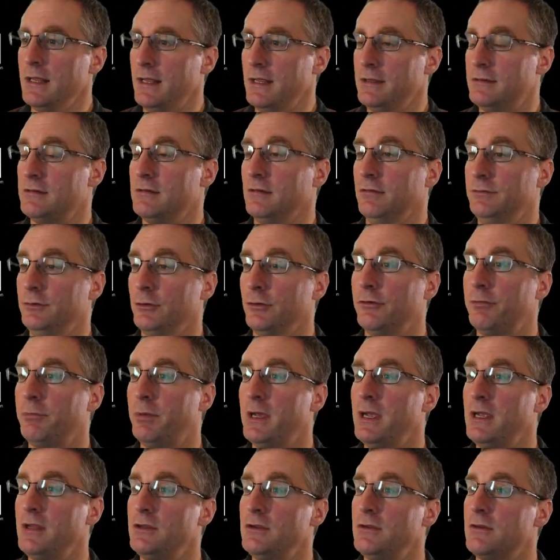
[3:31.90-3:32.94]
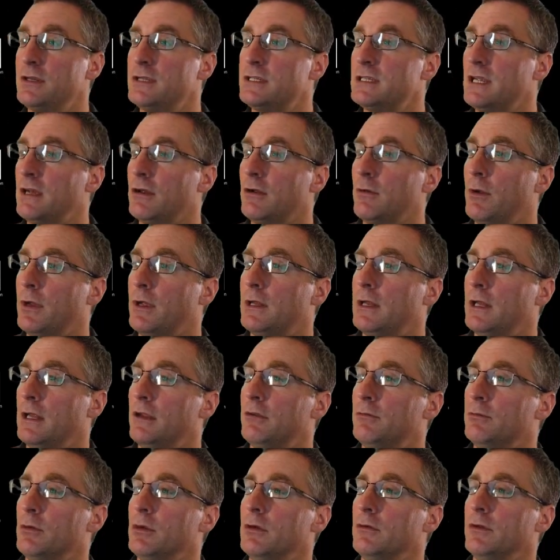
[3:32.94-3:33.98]
this is at full speed. You can see how
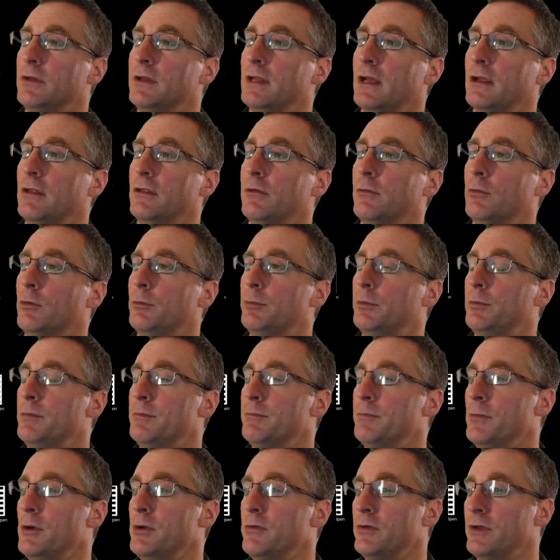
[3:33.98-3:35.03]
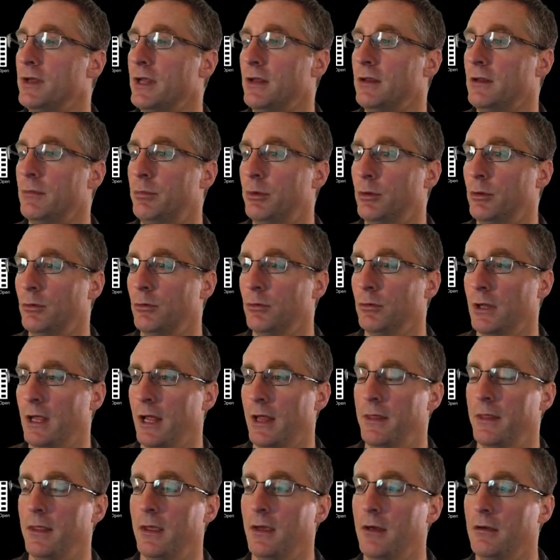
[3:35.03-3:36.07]
quickly he's moving down the pool.
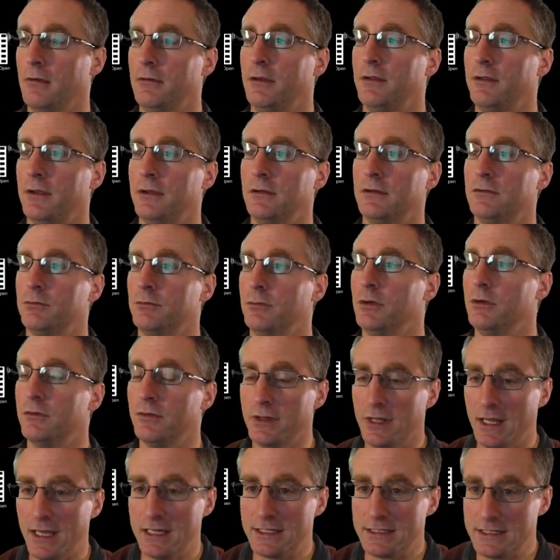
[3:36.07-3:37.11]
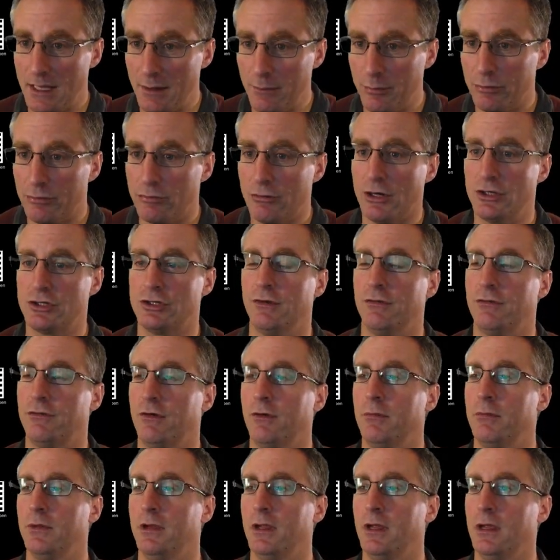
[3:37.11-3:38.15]
And the only thing that's moving that is that pressure
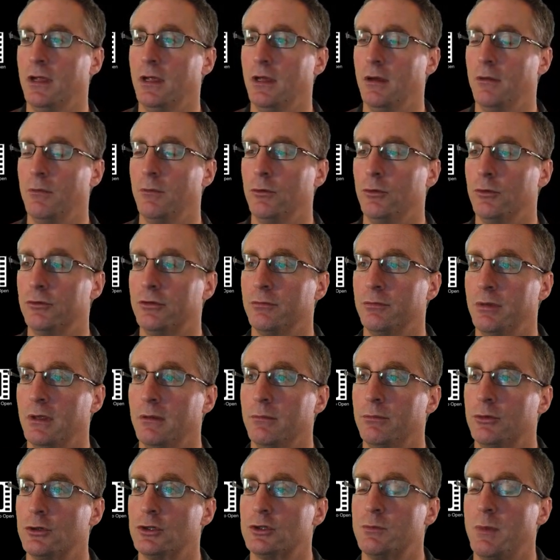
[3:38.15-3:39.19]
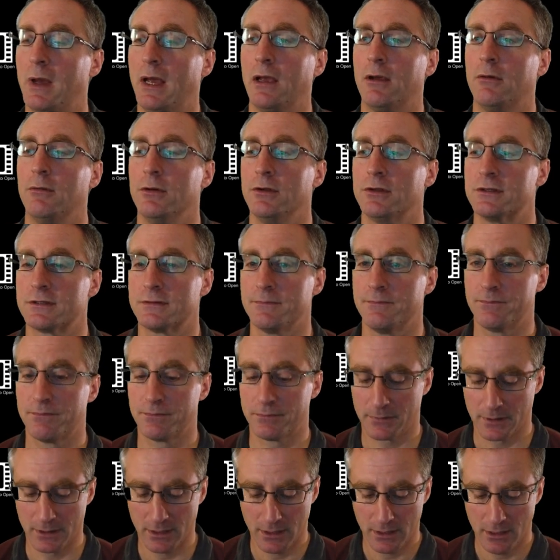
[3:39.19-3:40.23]
from the water being pushed backwards.
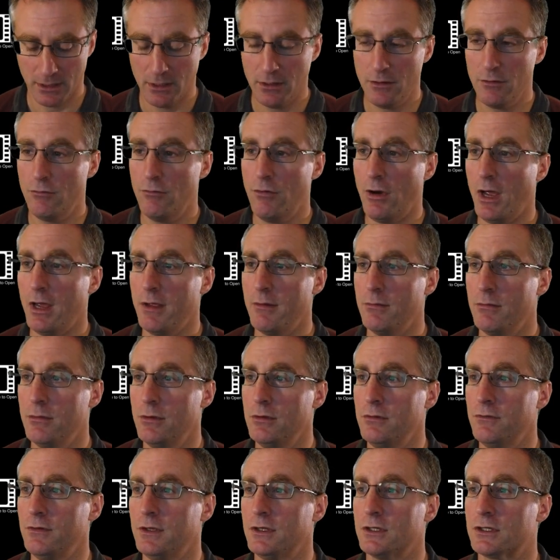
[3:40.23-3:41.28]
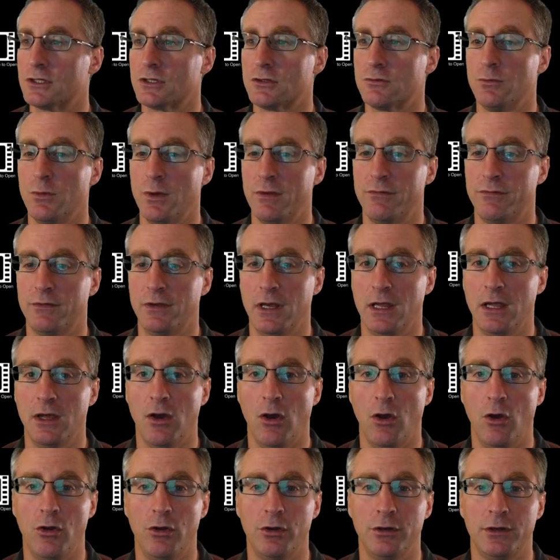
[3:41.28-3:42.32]
Right, moving
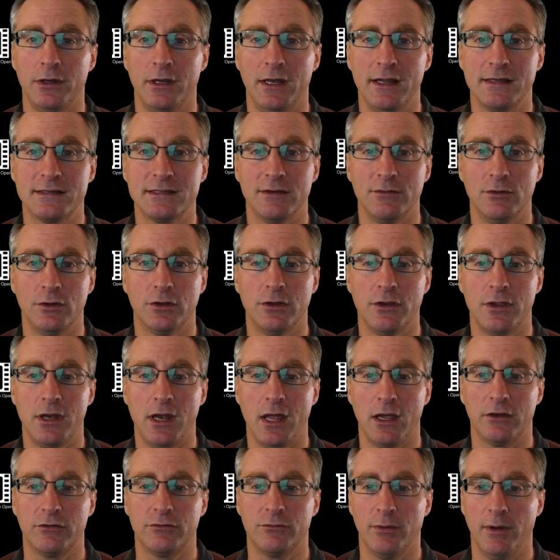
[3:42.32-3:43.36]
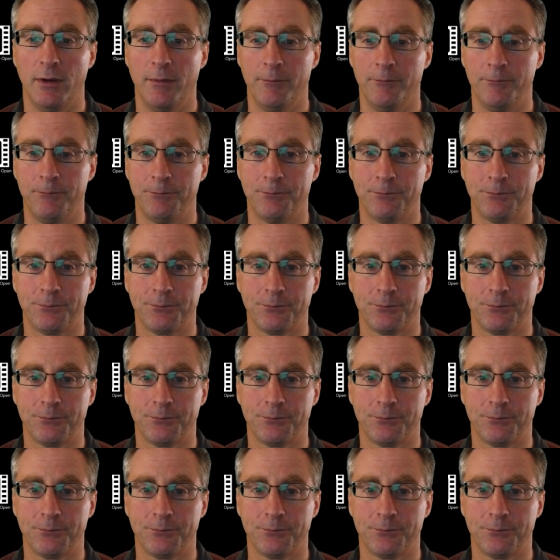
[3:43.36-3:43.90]
swiftly on, let's have a look at the next one.